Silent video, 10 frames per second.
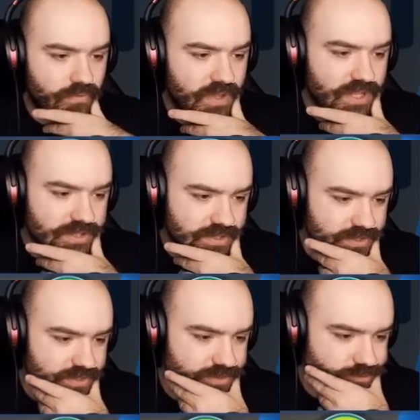
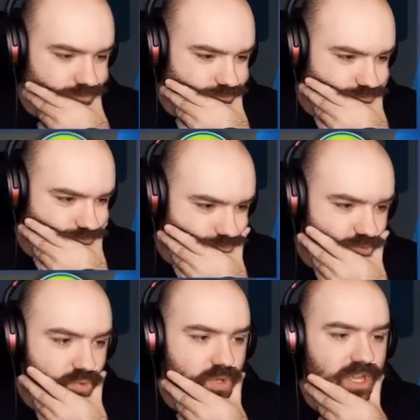fins
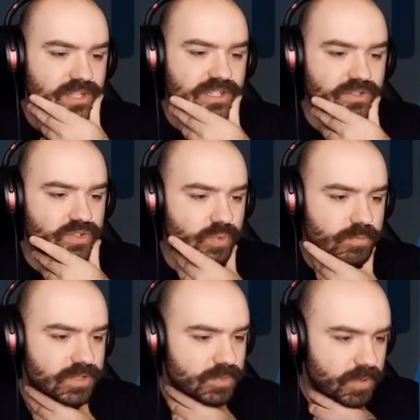to enhance our
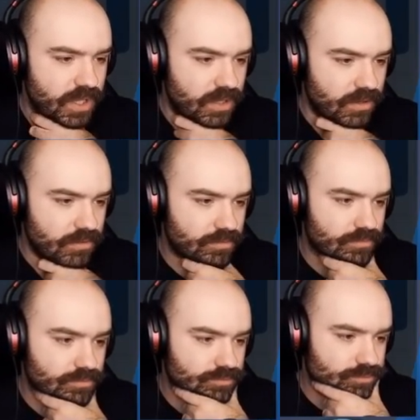swim speed.
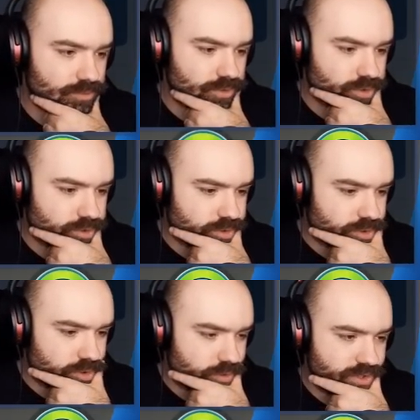
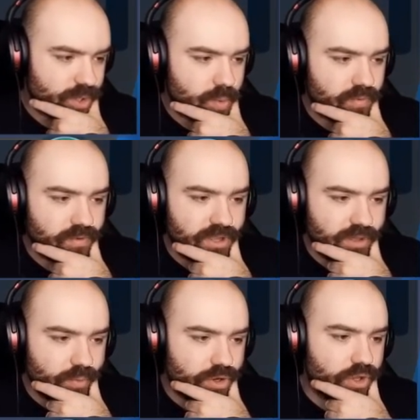Looks like we
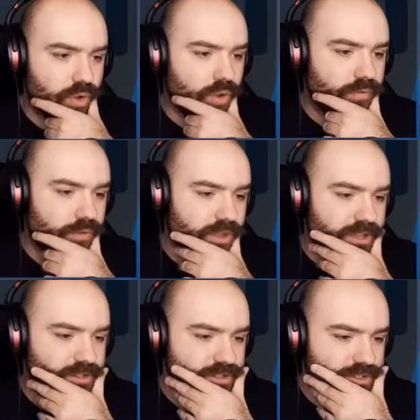really want to go for
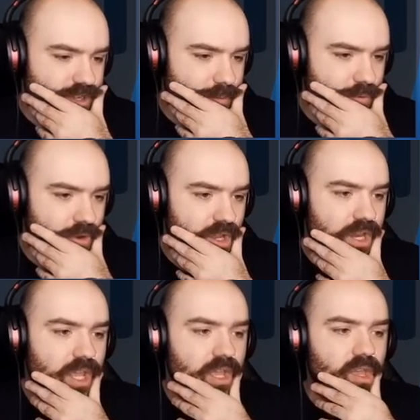like just
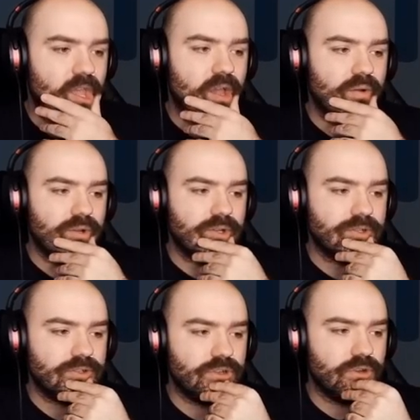upgrading
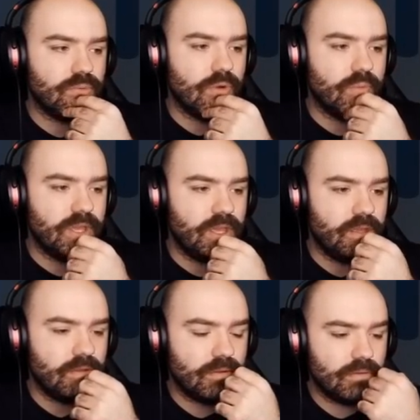our, you know, what
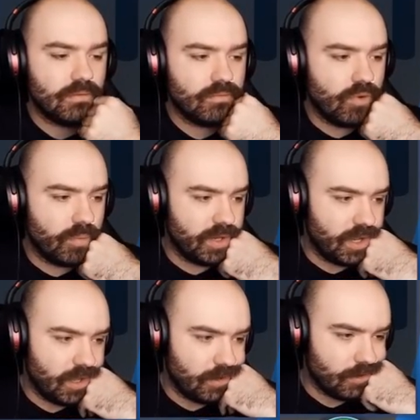we what we
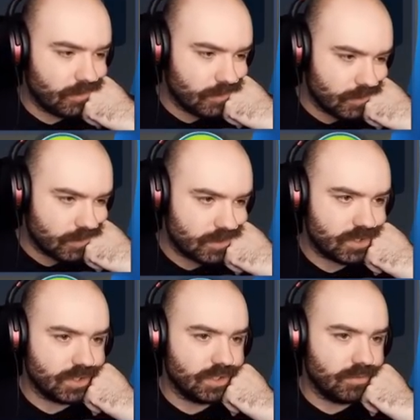need
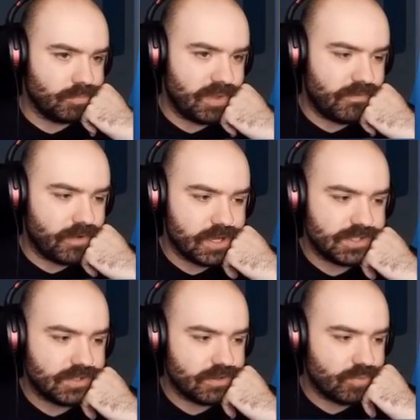to be
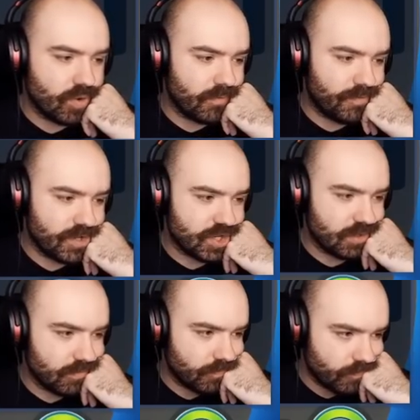faster and more
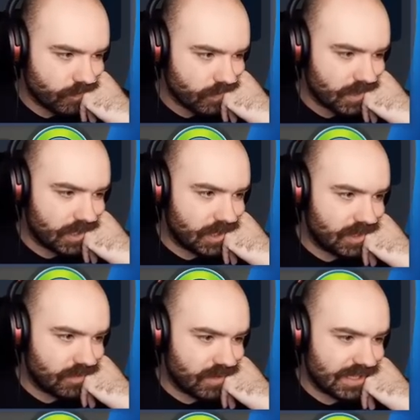efficient, and
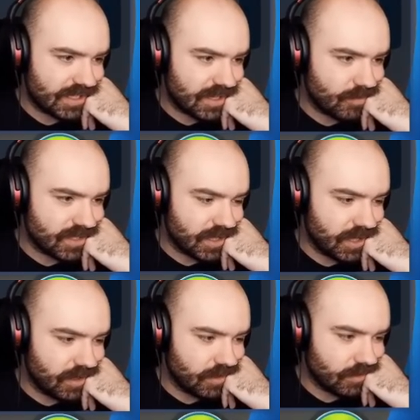then the rest comes
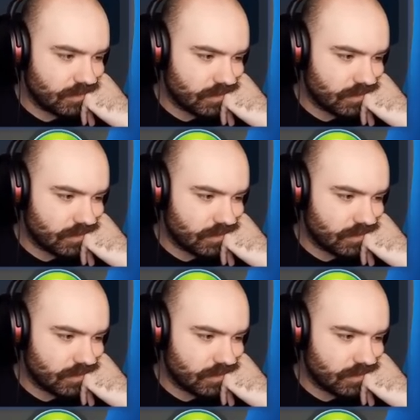later.